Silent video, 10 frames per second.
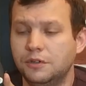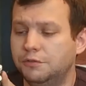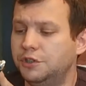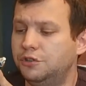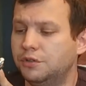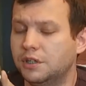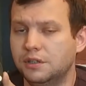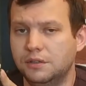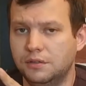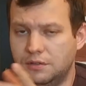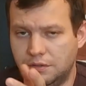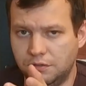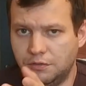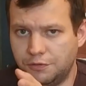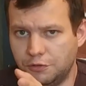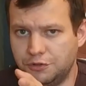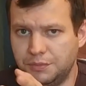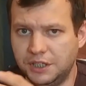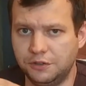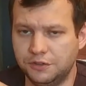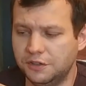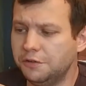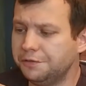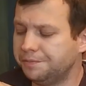which you can of course make yourself.